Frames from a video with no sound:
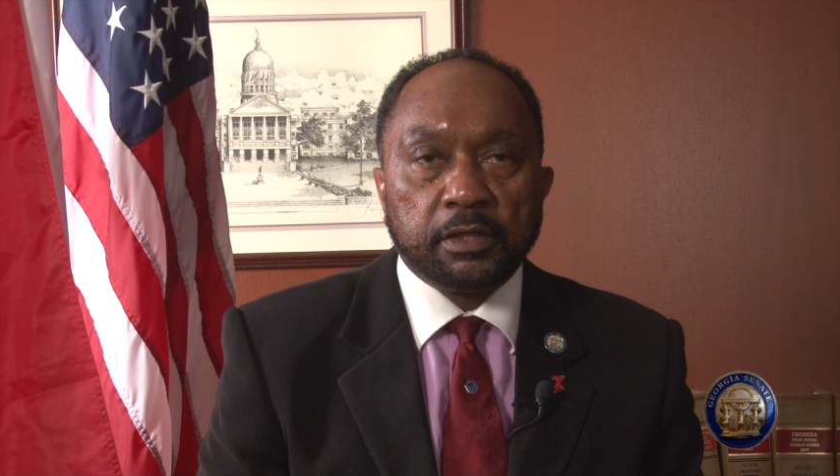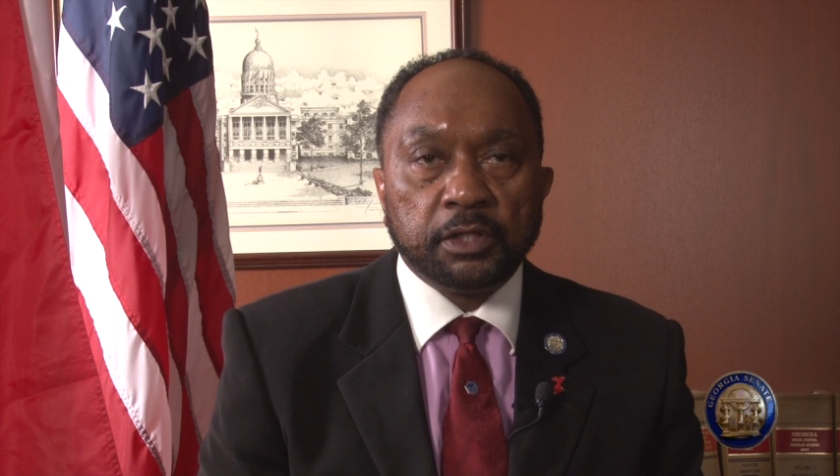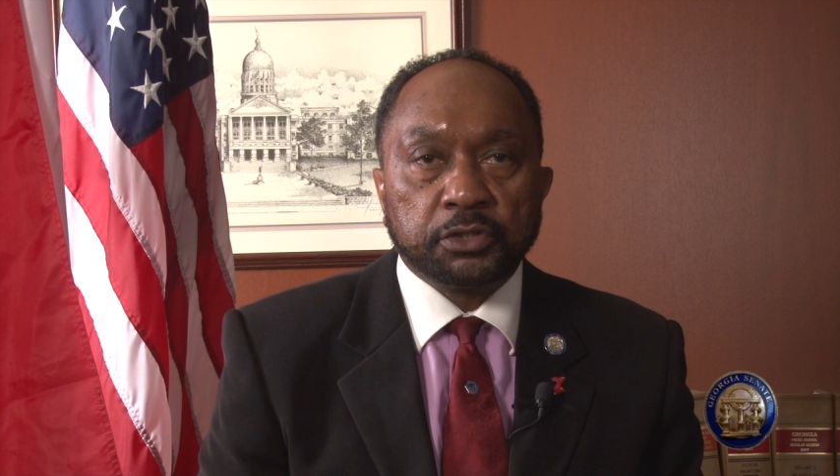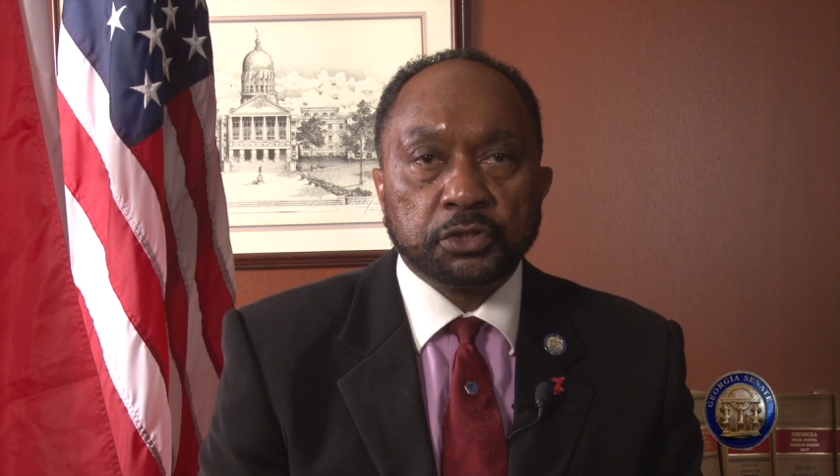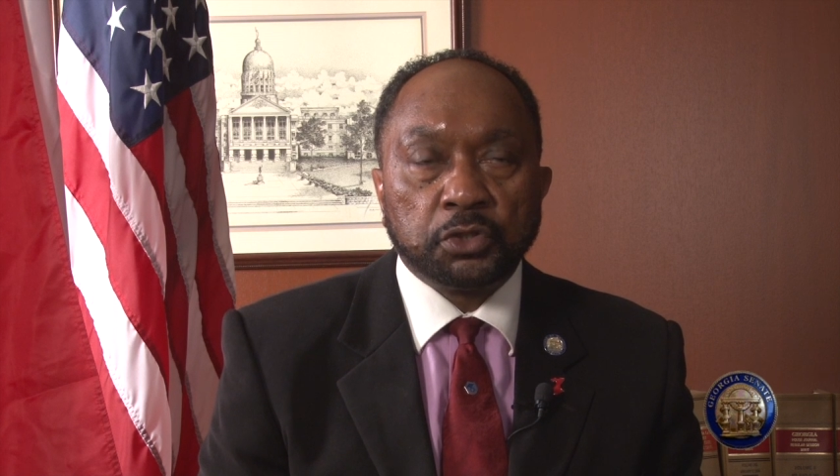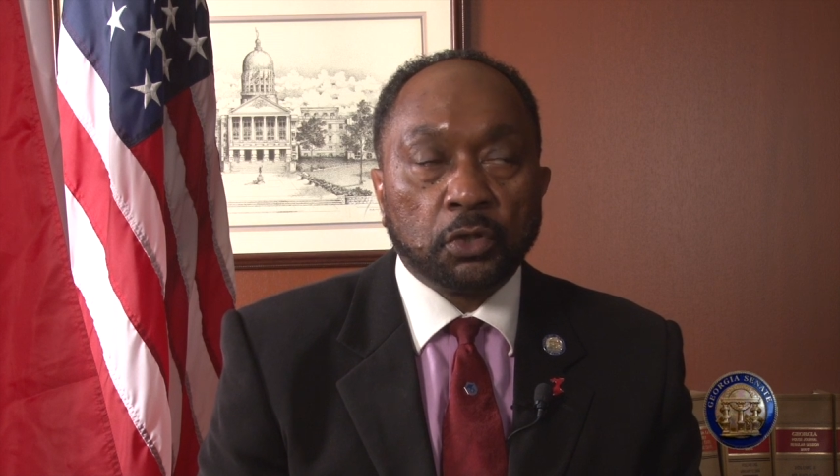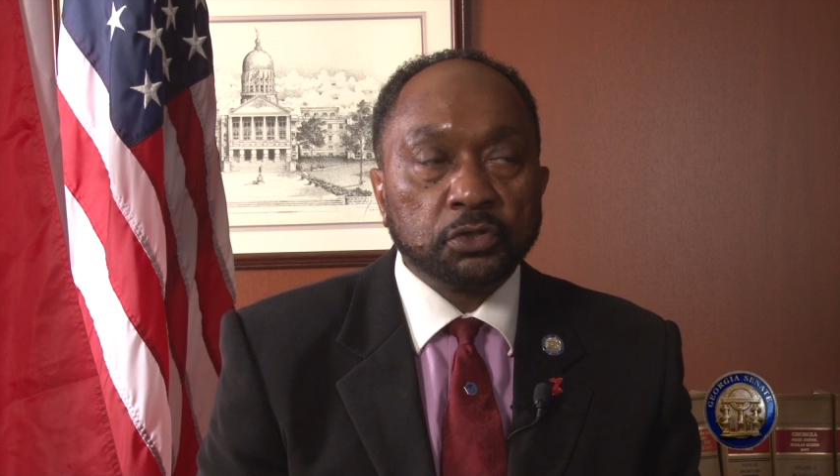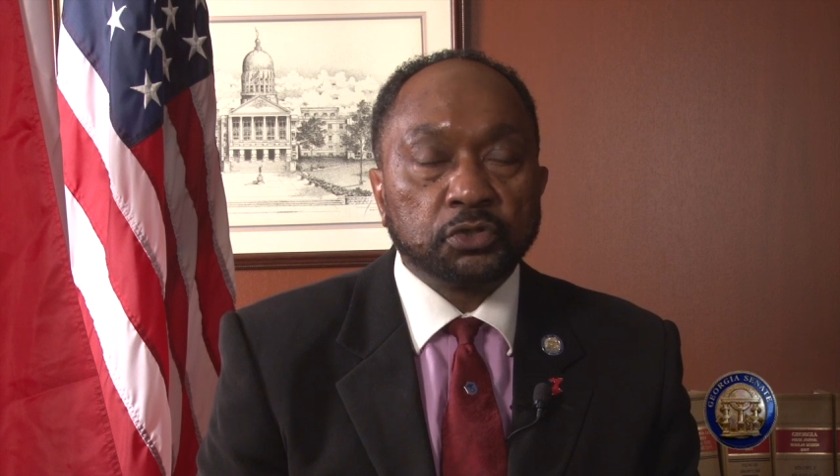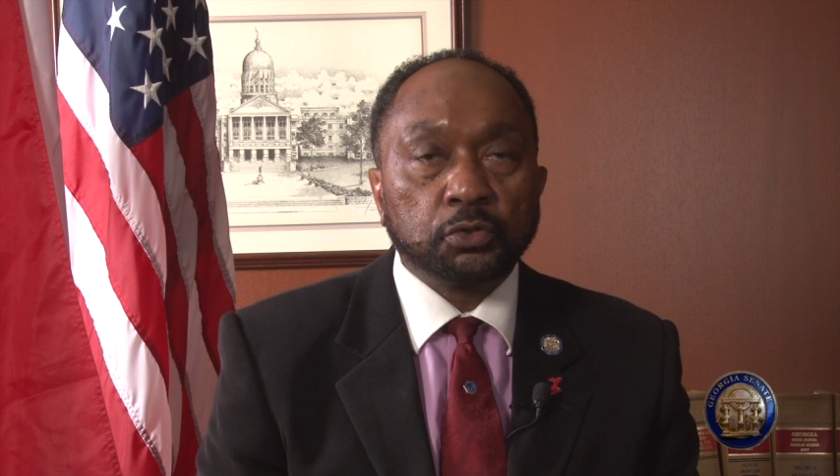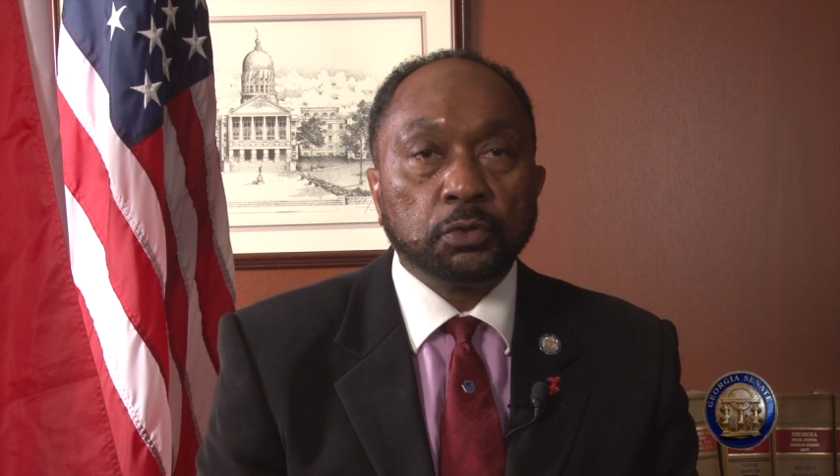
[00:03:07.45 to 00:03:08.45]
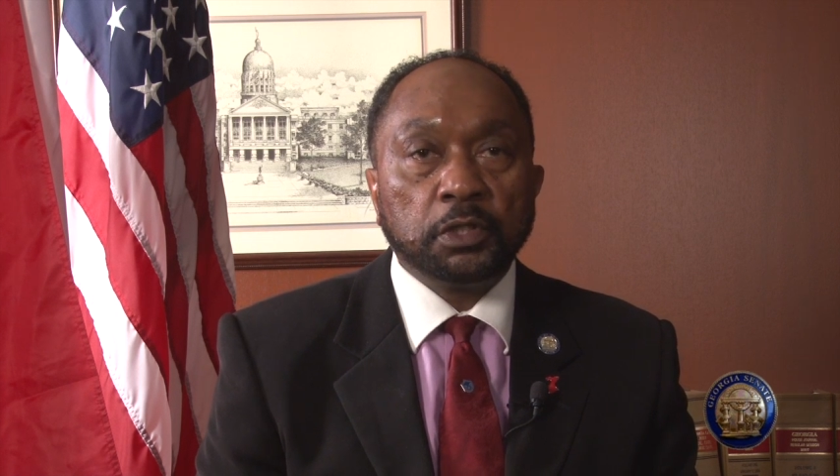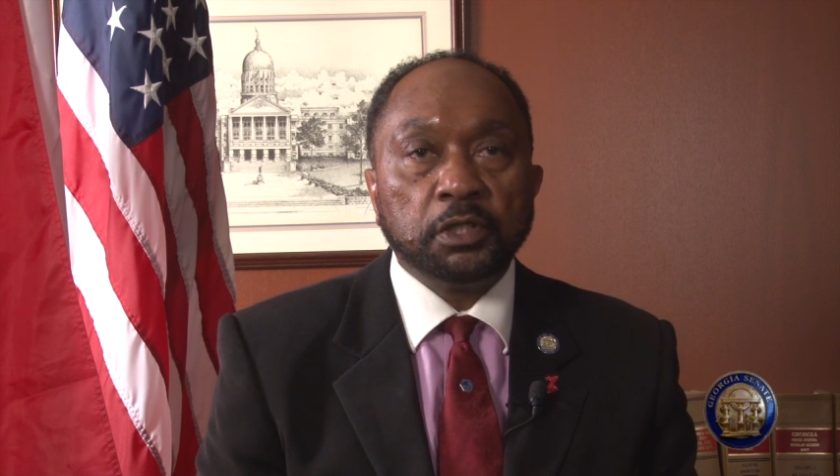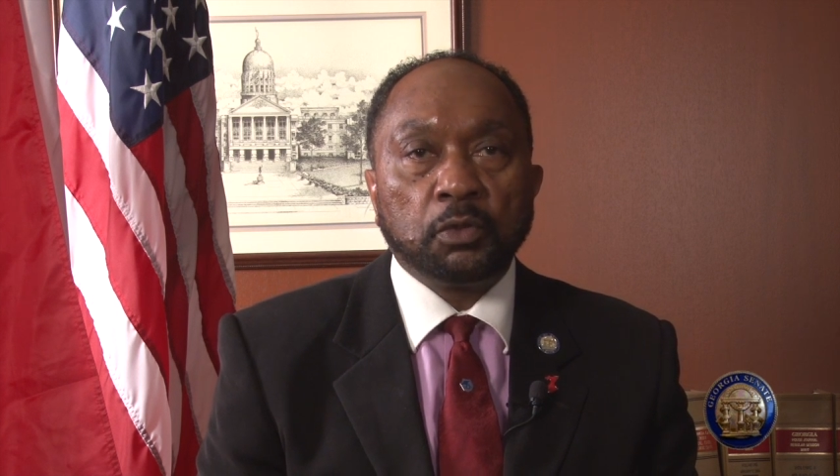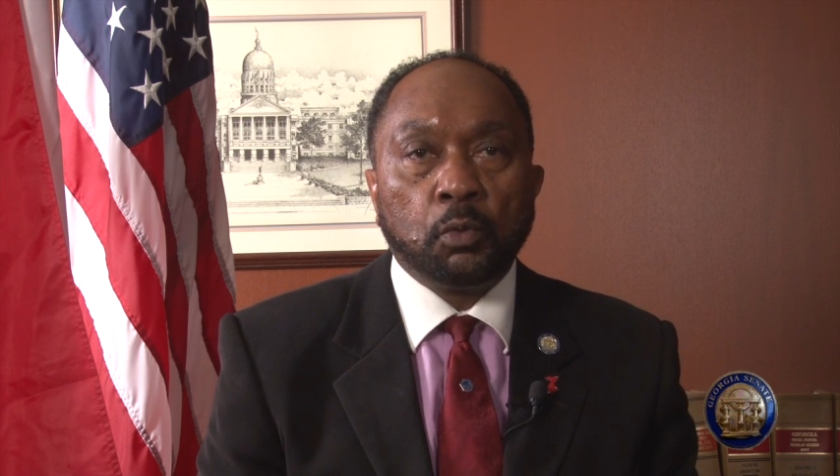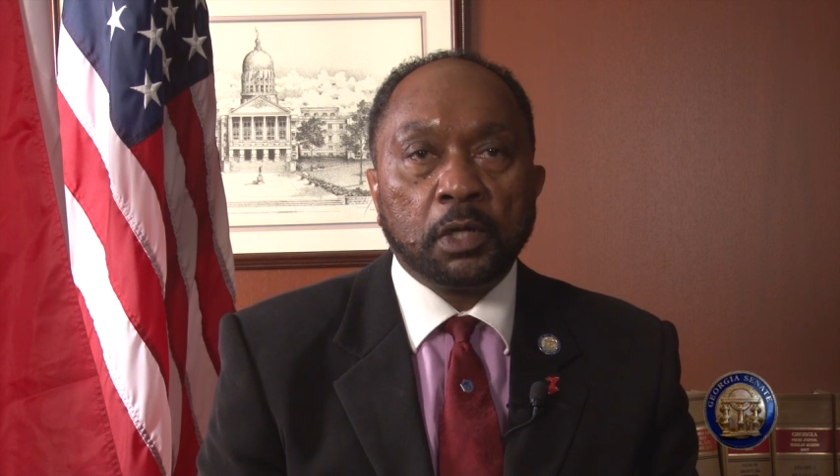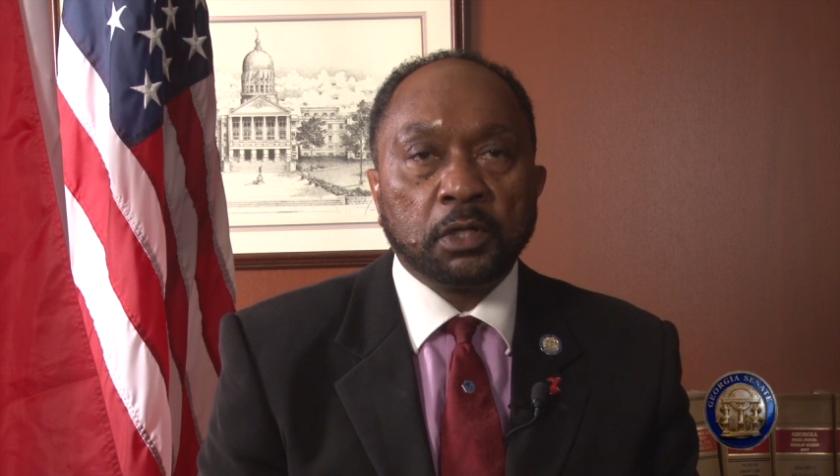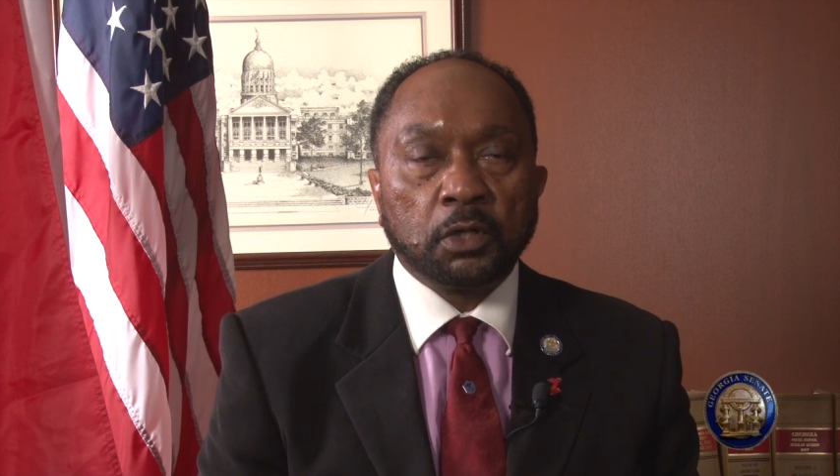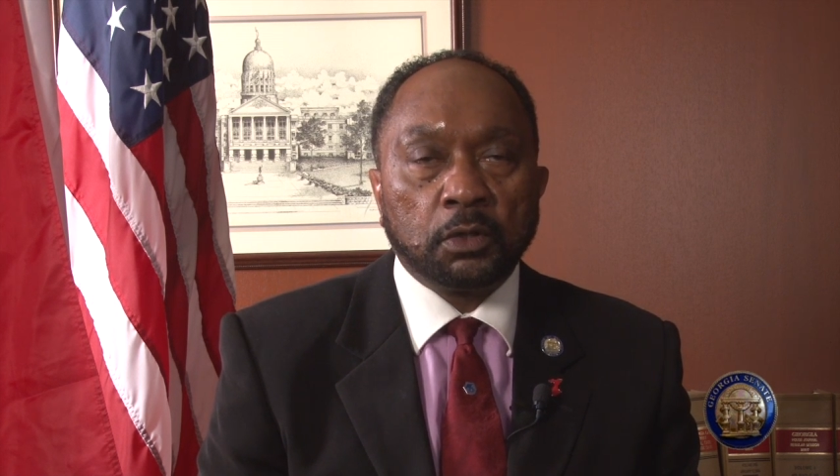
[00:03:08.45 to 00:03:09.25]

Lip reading: This is yours truly, the one and